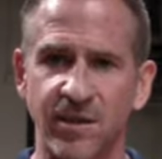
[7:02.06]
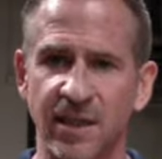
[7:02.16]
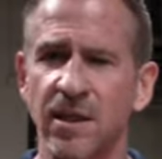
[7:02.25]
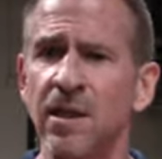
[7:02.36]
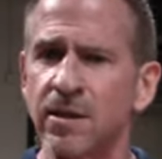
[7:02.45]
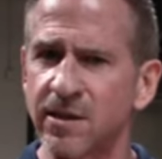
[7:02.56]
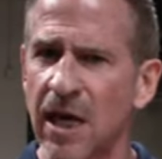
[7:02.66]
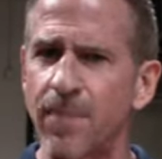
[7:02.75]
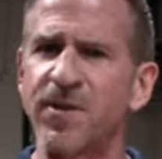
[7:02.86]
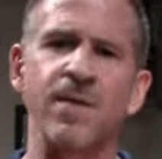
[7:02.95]
sets, the
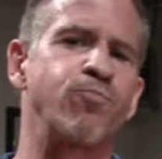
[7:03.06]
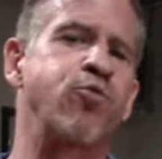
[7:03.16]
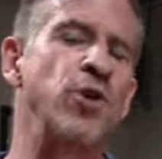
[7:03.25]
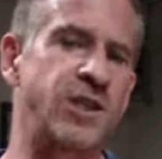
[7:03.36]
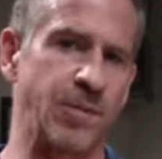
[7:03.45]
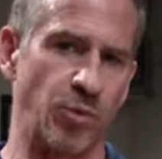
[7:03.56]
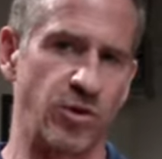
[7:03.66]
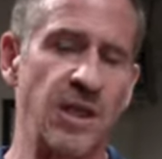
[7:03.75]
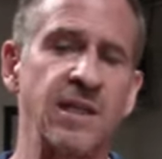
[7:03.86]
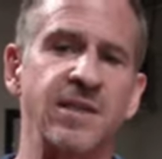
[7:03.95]
top 10 principles
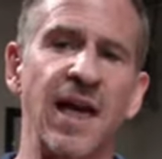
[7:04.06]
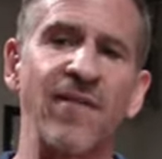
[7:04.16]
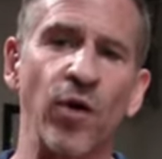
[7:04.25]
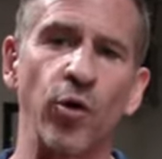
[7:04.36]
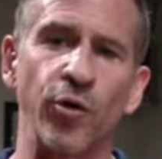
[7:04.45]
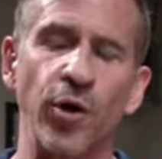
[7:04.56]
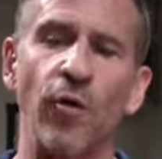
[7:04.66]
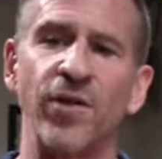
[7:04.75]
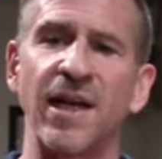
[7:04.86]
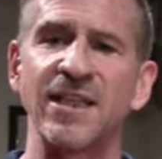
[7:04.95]
that I've learned
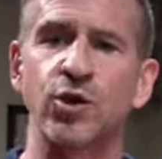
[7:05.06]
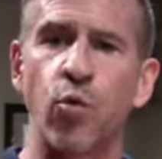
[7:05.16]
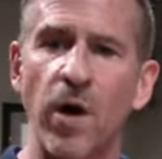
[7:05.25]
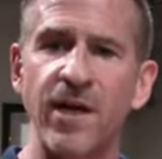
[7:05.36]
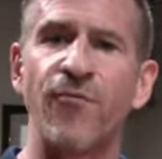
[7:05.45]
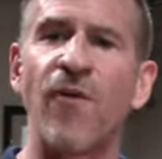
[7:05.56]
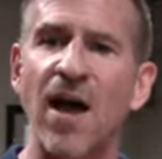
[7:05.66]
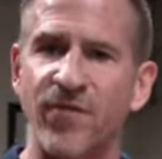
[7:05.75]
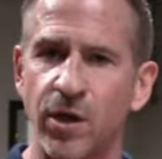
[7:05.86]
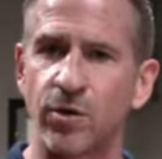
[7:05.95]
over the last
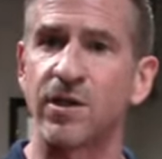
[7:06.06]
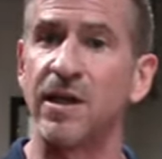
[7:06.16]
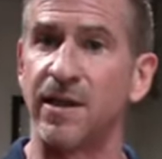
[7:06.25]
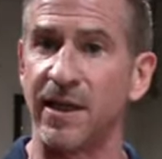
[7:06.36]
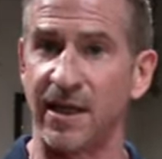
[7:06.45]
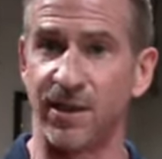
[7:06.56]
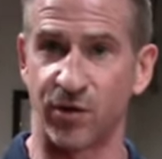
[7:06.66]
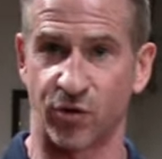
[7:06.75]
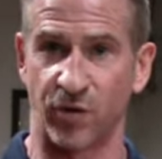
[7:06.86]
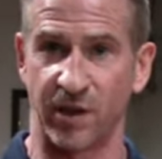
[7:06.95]
25 years in the
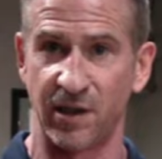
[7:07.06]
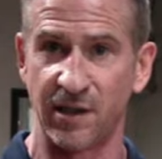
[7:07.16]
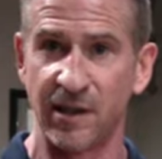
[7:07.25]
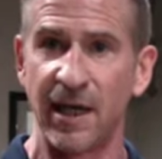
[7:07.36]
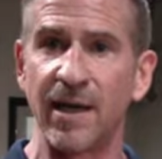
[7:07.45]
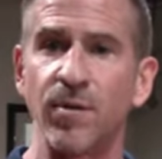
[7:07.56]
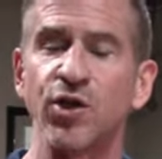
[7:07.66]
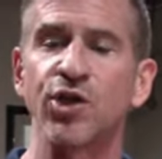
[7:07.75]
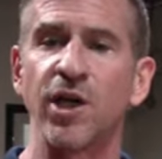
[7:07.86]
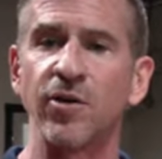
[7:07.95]
industry. And I'm going
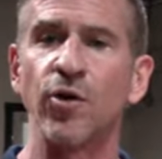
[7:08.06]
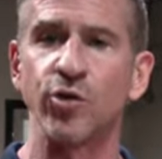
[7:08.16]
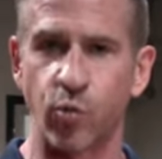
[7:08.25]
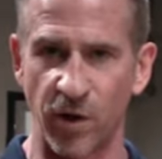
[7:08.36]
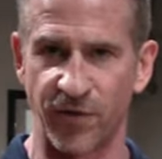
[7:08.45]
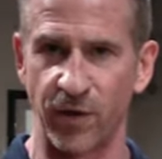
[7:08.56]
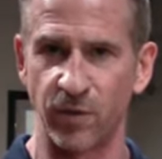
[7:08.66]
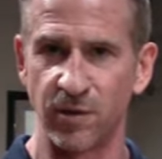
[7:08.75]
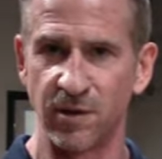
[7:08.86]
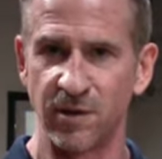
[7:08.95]
to share those with you.
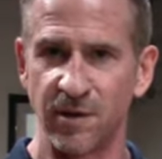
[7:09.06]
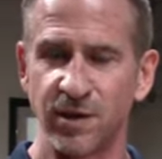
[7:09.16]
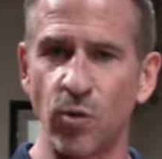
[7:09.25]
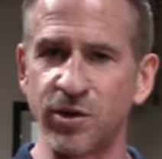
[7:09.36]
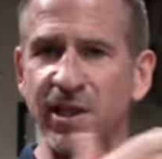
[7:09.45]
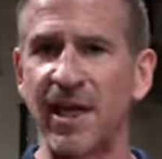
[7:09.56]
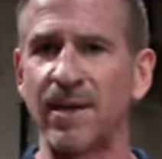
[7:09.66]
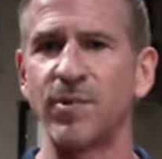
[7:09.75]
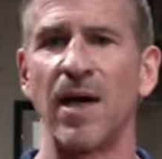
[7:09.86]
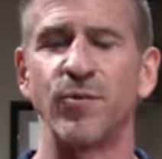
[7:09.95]
So once again,
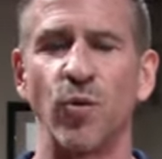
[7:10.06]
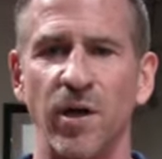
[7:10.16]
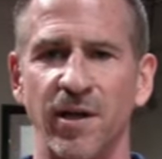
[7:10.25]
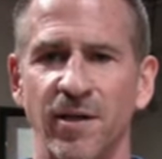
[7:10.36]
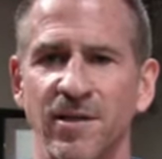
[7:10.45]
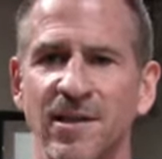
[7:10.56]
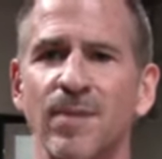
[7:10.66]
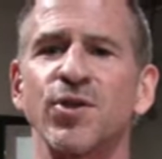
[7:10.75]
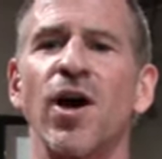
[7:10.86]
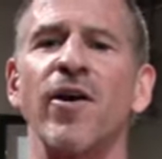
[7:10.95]
I'm Tom Terwilliger.
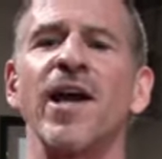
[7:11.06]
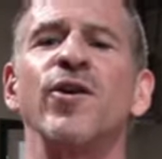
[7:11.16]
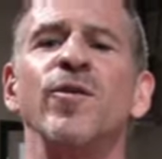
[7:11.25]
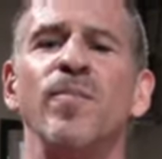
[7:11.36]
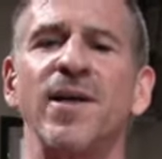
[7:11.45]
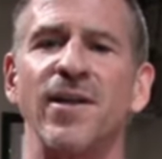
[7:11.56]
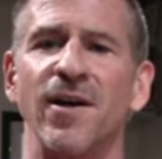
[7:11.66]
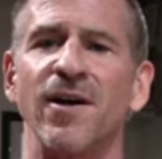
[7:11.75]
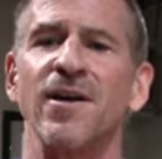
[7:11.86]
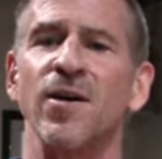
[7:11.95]
I'm sorry I couldn't be
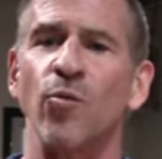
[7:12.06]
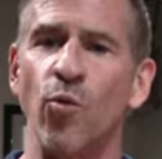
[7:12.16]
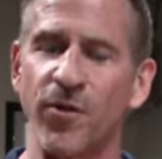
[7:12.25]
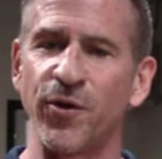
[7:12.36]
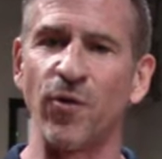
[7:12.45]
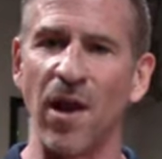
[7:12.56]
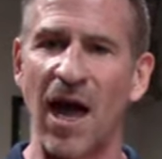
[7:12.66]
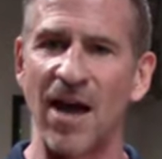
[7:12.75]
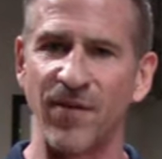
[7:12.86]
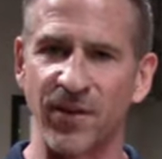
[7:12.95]
there with you
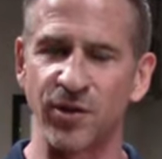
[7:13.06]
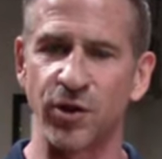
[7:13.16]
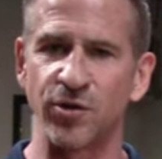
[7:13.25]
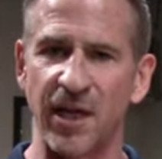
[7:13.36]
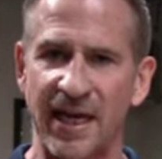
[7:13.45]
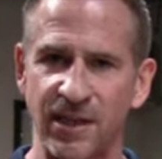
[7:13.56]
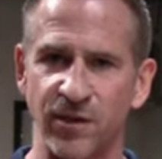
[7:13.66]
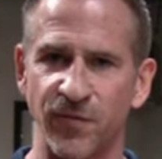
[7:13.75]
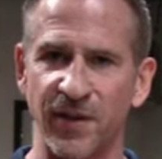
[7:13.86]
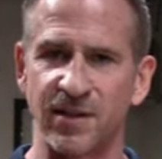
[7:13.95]
live at this year's
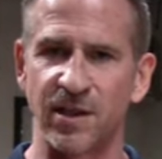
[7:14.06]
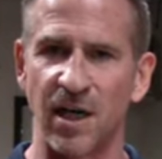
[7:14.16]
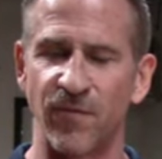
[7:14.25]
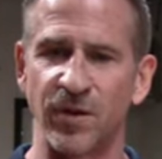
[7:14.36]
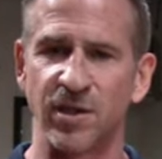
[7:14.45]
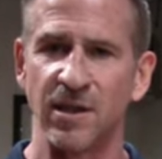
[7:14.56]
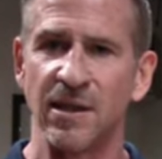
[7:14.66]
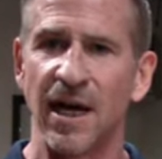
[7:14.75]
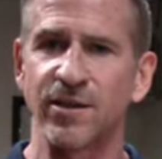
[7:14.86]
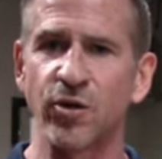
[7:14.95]
Asian Fitness Conference.
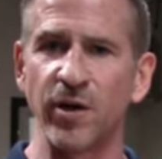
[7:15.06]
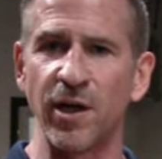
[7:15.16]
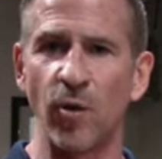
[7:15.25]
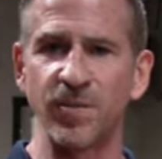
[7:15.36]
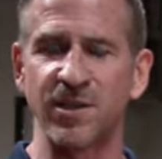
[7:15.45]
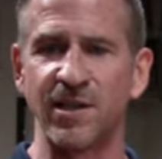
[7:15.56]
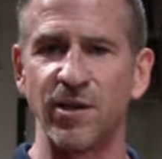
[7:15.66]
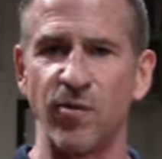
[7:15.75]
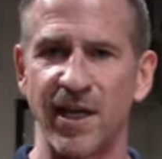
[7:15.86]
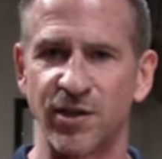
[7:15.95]
I certainly hope to see
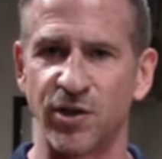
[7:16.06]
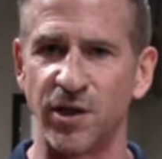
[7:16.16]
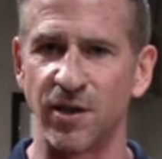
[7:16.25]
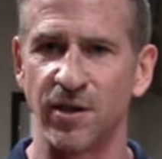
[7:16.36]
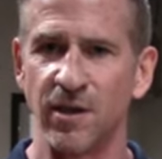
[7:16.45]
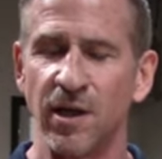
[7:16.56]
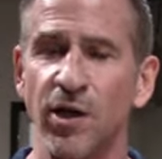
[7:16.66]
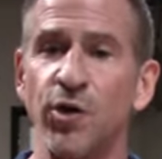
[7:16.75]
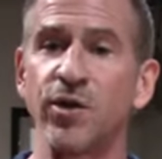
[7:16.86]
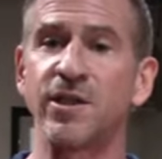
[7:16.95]
you next year.
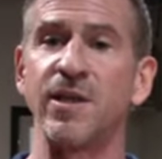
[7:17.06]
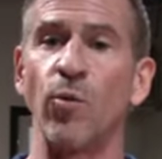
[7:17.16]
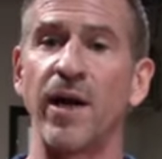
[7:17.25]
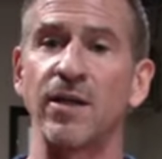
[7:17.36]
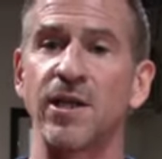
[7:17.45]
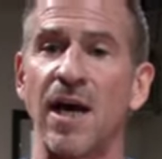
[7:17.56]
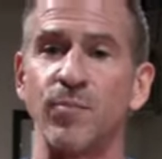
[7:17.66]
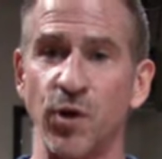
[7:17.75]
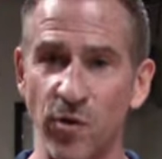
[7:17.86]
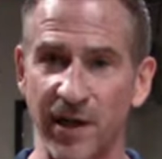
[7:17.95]
You can see what else I'm
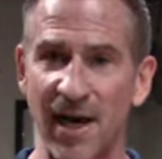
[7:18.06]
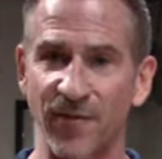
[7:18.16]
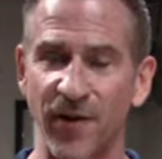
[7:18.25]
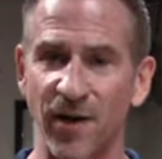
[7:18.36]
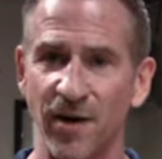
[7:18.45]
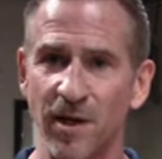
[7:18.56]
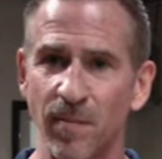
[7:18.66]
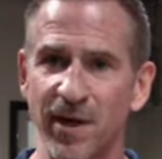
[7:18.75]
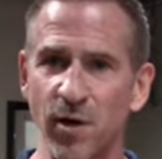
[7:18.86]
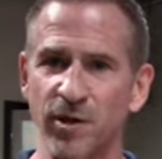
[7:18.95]
doing out there
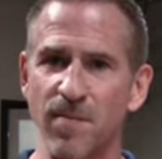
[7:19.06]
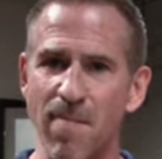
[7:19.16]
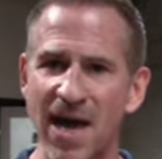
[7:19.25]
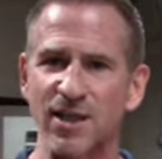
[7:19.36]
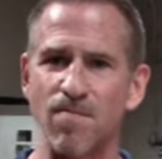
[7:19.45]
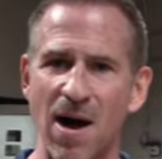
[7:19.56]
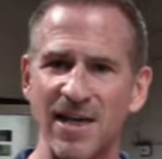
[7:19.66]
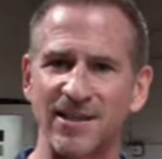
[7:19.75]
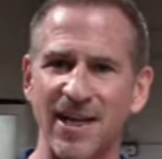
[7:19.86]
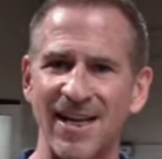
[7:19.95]
by going to
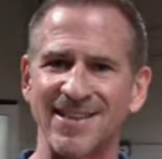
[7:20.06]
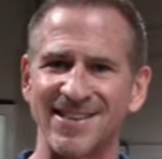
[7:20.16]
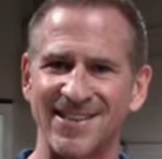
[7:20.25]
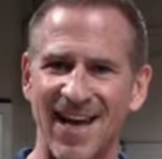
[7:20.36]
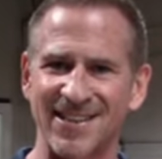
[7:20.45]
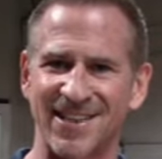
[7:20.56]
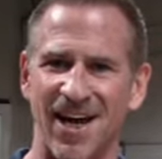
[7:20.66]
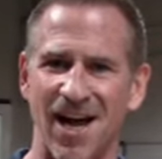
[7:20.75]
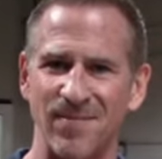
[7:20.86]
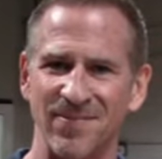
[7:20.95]

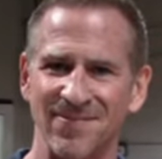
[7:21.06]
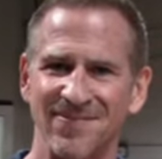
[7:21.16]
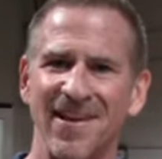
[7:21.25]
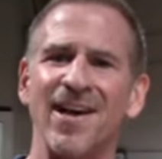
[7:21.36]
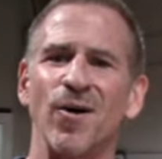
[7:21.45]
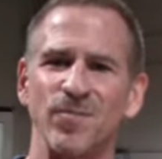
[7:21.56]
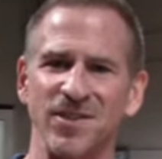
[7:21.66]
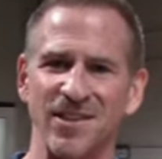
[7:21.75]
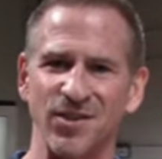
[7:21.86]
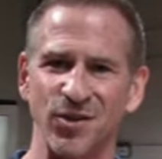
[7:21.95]
maxmindset.com. And I hope to
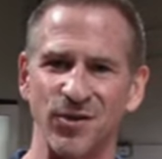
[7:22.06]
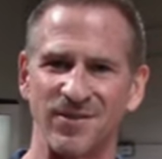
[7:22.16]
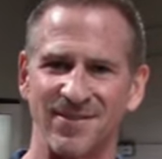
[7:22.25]
see you soon.